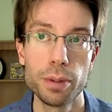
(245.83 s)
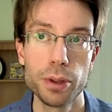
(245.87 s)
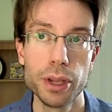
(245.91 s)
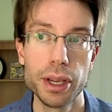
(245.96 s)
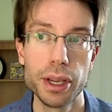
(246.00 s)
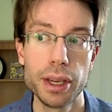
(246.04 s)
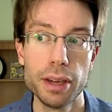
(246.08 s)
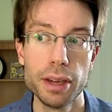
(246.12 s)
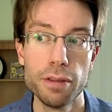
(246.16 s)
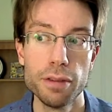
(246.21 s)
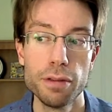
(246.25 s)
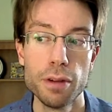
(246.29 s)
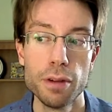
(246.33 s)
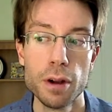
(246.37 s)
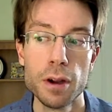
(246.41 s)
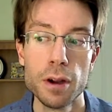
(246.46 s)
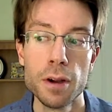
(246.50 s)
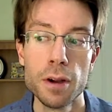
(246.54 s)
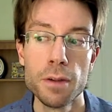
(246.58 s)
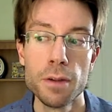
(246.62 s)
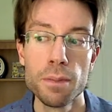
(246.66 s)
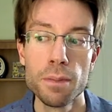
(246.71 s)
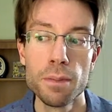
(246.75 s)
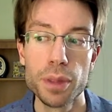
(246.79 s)
They give
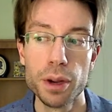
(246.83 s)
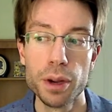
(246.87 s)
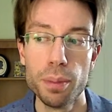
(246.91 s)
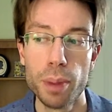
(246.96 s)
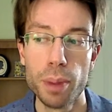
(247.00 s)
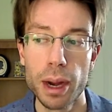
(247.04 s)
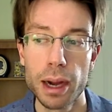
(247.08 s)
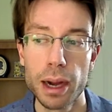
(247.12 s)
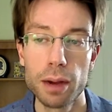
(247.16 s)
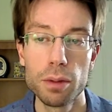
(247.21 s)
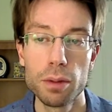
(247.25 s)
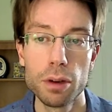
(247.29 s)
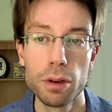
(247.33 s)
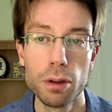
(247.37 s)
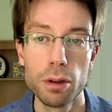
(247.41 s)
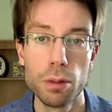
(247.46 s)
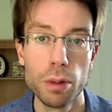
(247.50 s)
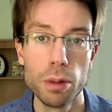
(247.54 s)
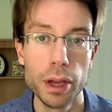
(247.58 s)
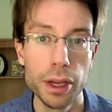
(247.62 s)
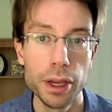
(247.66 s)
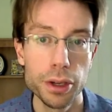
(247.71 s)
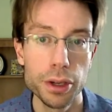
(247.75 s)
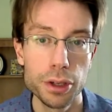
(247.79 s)
their power
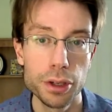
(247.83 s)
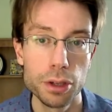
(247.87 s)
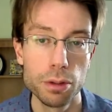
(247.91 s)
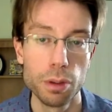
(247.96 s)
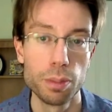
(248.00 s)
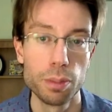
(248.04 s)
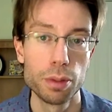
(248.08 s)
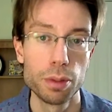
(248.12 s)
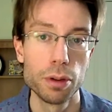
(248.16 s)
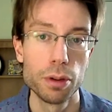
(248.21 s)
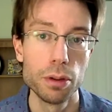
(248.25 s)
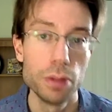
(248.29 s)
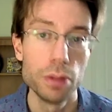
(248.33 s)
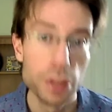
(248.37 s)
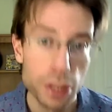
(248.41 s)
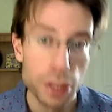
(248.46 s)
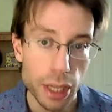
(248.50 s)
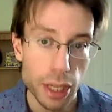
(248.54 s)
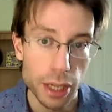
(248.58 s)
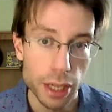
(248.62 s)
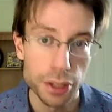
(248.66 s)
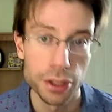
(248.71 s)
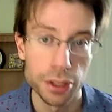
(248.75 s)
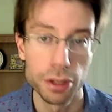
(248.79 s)
away to a
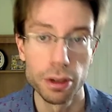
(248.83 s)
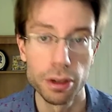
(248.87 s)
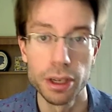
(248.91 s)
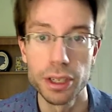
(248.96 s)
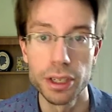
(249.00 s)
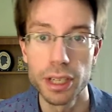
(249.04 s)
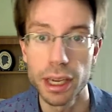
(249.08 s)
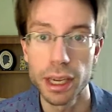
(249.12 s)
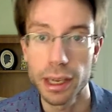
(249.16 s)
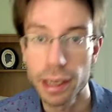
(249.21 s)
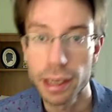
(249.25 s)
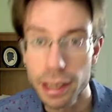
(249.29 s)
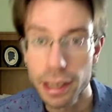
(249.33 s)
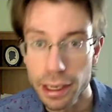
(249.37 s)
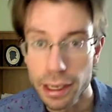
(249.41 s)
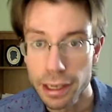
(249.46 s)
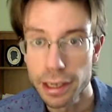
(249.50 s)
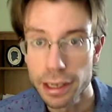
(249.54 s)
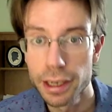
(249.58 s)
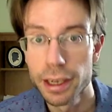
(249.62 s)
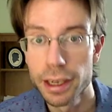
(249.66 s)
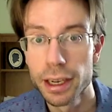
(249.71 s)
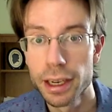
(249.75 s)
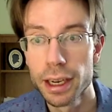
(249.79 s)
process or a technique,
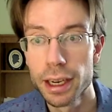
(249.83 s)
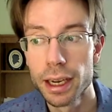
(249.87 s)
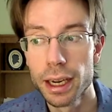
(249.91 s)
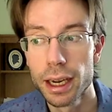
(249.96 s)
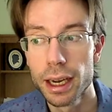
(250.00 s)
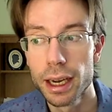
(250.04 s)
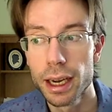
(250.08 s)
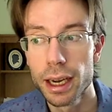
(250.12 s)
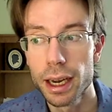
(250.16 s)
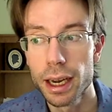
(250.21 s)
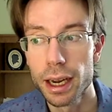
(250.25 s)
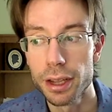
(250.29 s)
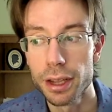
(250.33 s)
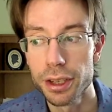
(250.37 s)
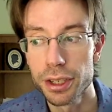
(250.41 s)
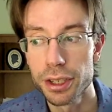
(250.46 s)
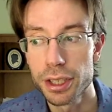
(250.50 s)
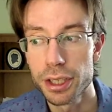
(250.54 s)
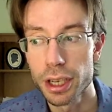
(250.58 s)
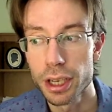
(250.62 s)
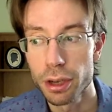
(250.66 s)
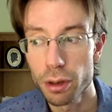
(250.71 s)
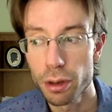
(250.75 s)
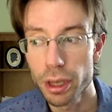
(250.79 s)
and they
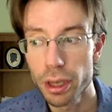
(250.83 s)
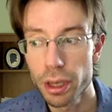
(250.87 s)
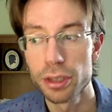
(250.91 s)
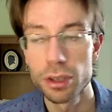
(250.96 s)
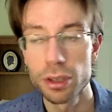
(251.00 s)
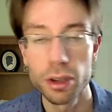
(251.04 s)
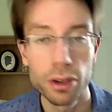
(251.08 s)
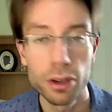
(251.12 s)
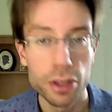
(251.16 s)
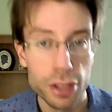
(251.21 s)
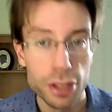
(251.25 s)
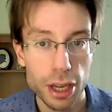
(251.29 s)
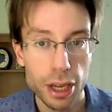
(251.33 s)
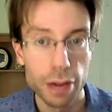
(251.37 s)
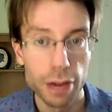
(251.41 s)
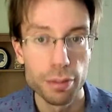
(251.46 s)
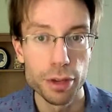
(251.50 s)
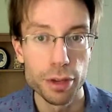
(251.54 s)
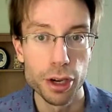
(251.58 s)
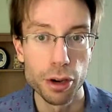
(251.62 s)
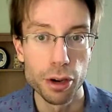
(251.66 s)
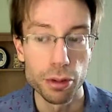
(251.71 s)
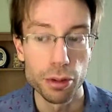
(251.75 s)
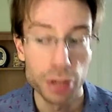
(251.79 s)
say, okay, as long as I'm
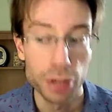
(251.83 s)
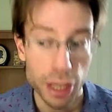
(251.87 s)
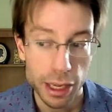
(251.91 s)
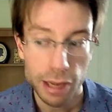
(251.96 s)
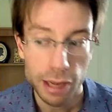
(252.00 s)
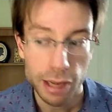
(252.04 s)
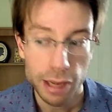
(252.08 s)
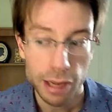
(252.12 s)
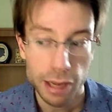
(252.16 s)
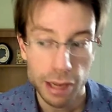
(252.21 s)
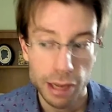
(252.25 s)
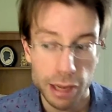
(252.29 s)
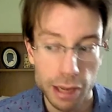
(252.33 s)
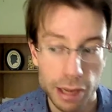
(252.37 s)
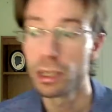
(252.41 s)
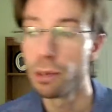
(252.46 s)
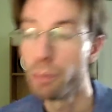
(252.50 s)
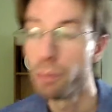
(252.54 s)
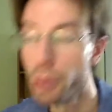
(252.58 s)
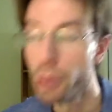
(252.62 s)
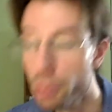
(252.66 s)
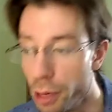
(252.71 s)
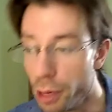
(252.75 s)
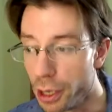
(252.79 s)
taking my
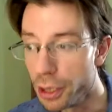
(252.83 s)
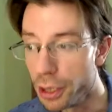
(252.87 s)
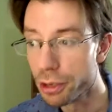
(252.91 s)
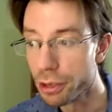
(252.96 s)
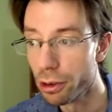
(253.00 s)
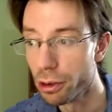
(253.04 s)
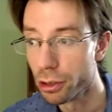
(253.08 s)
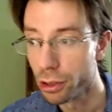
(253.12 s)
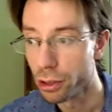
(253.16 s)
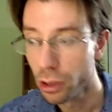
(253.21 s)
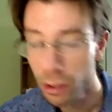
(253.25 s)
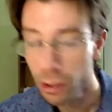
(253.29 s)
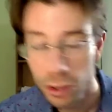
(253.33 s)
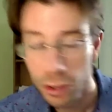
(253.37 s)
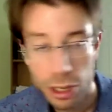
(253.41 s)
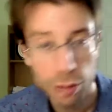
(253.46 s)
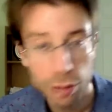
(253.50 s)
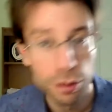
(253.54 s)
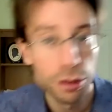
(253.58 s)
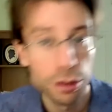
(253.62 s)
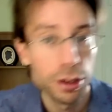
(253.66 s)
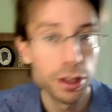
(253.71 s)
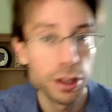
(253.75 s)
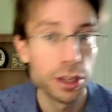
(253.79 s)
supplements, or as long as I'm
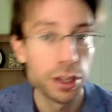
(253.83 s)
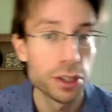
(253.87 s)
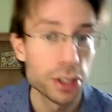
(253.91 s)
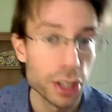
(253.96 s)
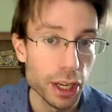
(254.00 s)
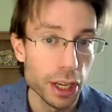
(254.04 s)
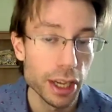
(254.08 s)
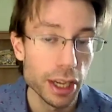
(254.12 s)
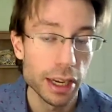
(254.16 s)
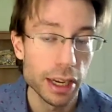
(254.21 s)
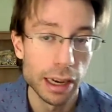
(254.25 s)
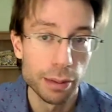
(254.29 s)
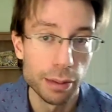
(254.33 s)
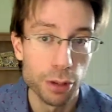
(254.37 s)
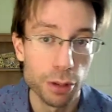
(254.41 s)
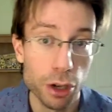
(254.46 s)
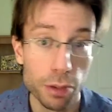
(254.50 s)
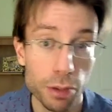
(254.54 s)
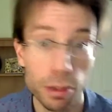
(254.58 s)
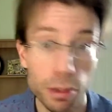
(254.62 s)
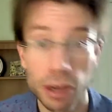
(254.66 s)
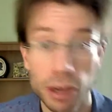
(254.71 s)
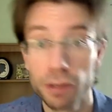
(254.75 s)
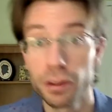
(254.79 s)
doing this thing, I'm
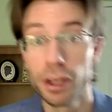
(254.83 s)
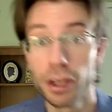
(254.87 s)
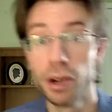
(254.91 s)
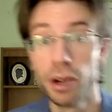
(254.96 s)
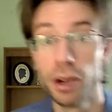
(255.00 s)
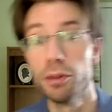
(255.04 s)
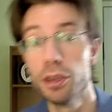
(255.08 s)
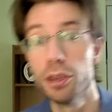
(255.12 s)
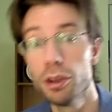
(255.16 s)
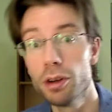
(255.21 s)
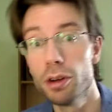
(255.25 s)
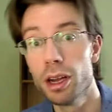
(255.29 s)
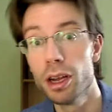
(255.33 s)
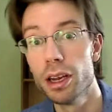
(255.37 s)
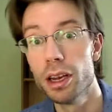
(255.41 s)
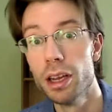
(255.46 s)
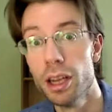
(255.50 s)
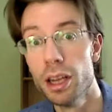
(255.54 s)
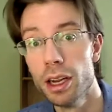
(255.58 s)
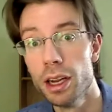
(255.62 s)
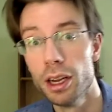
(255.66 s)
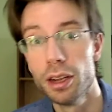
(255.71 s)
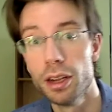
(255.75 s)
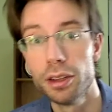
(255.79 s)
good. But if they don't do it,
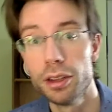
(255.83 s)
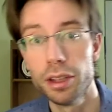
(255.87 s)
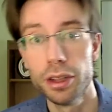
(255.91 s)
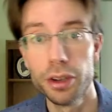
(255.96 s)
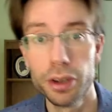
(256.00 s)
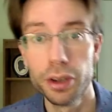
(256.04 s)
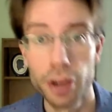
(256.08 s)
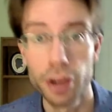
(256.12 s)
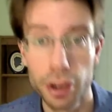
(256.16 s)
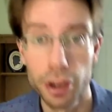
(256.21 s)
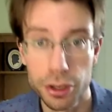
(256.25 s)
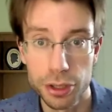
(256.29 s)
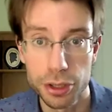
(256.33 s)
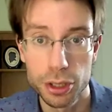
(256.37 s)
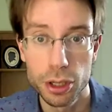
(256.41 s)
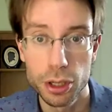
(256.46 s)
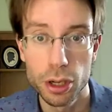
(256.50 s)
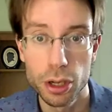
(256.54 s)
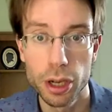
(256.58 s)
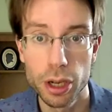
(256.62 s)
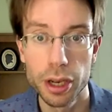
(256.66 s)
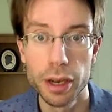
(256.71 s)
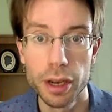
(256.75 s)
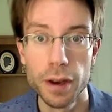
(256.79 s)
then they're not as
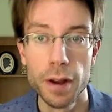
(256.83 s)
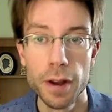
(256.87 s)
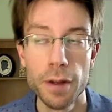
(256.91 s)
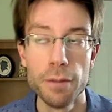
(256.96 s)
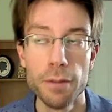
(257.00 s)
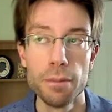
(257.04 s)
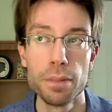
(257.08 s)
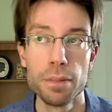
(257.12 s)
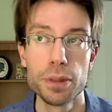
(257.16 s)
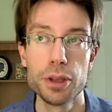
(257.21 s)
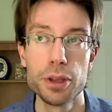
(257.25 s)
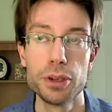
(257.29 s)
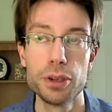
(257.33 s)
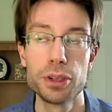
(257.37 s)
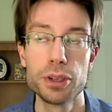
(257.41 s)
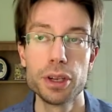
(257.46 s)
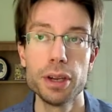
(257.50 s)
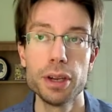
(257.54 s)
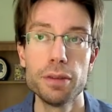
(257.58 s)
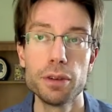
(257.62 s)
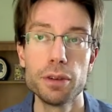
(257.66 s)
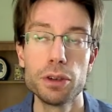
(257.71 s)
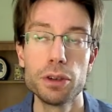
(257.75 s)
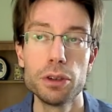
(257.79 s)
good. And there's an
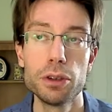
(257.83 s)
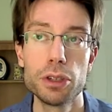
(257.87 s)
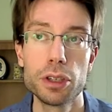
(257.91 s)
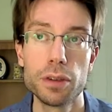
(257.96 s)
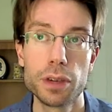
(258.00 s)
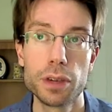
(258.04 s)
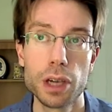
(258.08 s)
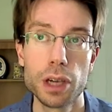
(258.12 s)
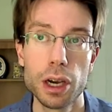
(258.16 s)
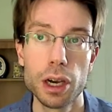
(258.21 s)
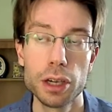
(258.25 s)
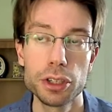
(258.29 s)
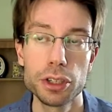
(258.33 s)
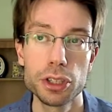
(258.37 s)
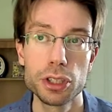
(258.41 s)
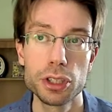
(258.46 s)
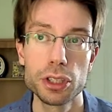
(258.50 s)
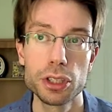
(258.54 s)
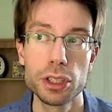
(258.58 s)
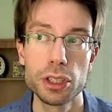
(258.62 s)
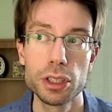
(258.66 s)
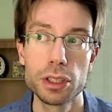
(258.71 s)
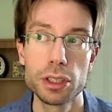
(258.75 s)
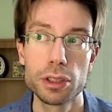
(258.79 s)
evolution of
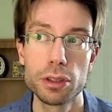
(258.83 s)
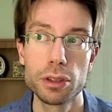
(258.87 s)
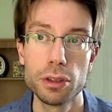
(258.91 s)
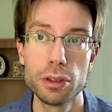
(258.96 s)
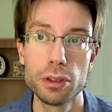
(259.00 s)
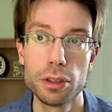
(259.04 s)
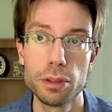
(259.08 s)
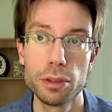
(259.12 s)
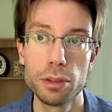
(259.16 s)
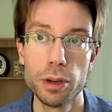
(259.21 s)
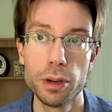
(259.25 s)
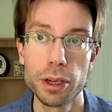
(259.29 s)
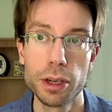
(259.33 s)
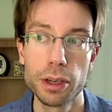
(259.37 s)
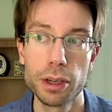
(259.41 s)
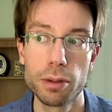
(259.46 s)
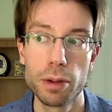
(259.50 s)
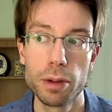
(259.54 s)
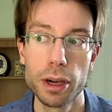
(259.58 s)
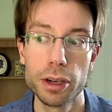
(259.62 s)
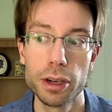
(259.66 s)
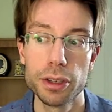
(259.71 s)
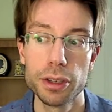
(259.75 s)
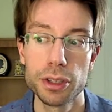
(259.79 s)
consciousness to bring
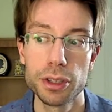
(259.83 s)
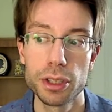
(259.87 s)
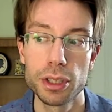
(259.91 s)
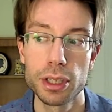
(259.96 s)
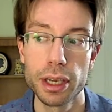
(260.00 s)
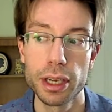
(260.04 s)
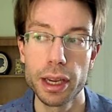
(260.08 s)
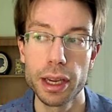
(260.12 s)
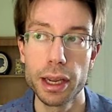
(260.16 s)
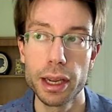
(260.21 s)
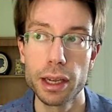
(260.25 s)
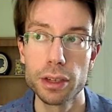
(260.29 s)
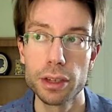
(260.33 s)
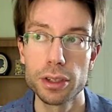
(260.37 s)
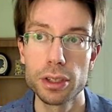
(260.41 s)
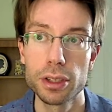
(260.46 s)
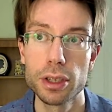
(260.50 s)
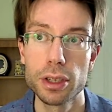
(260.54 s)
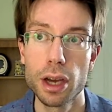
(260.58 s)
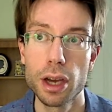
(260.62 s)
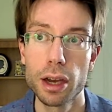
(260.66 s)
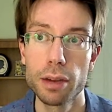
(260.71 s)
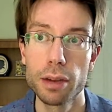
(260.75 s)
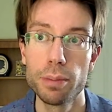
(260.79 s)
awareness to say, hey, it's
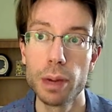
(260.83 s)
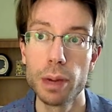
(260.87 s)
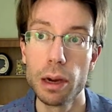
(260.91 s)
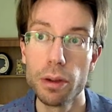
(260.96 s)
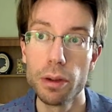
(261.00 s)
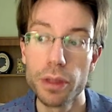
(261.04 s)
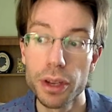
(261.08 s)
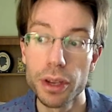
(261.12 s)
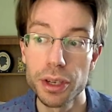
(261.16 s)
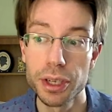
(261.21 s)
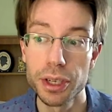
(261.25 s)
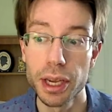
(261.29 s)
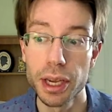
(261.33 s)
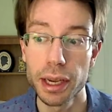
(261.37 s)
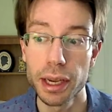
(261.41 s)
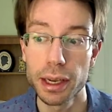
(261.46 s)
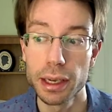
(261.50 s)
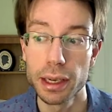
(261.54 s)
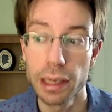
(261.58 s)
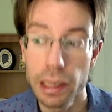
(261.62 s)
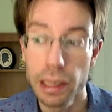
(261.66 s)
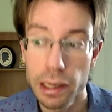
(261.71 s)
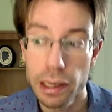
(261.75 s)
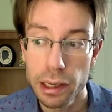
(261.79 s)
not about the
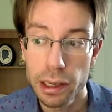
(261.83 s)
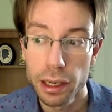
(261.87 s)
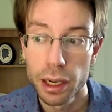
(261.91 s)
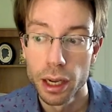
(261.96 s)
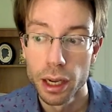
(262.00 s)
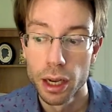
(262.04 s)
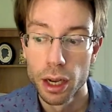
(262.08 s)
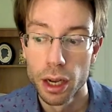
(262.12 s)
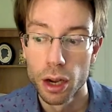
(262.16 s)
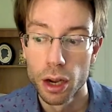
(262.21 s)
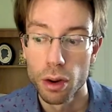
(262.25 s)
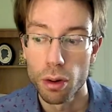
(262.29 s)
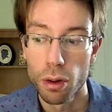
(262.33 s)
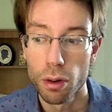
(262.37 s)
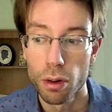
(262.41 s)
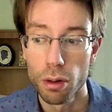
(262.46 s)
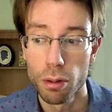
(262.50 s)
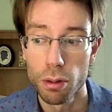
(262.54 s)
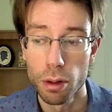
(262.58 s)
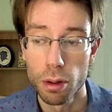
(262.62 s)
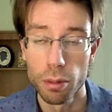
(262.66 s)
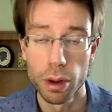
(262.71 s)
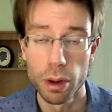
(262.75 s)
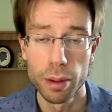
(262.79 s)
technique, or
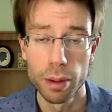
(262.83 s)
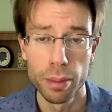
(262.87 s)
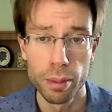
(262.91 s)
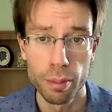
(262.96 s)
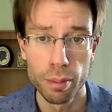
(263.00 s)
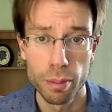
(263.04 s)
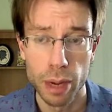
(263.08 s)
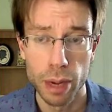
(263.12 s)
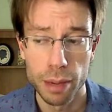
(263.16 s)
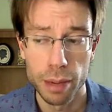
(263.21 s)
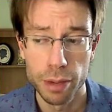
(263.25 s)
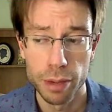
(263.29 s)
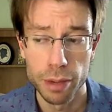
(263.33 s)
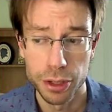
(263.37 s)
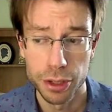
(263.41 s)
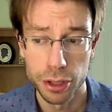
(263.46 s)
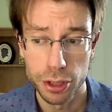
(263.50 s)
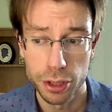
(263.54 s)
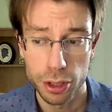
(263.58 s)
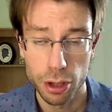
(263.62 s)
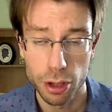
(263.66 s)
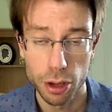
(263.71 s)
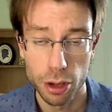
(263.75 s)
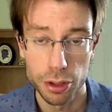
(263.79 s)
what one of my
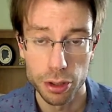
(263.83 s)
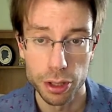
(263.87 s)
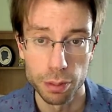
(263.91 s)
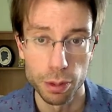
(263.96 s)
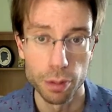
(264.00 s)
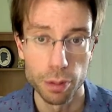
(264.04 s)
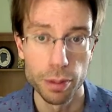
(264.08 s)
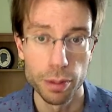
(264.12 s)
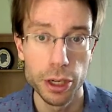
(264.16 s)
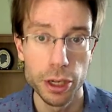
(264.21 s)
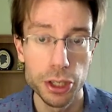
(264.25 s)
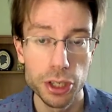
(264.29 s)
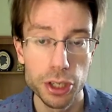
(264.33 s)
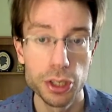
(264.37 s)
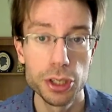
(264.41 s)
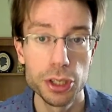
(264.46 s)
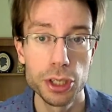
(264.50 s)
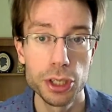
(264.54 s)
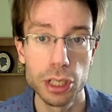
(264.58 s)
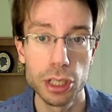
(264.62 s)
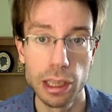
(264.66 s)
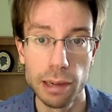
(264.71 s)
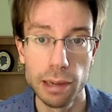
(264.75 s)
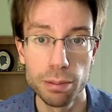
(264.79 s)
mentors calls a permission
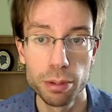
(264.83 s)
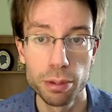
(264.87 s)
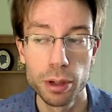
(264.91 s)
slip.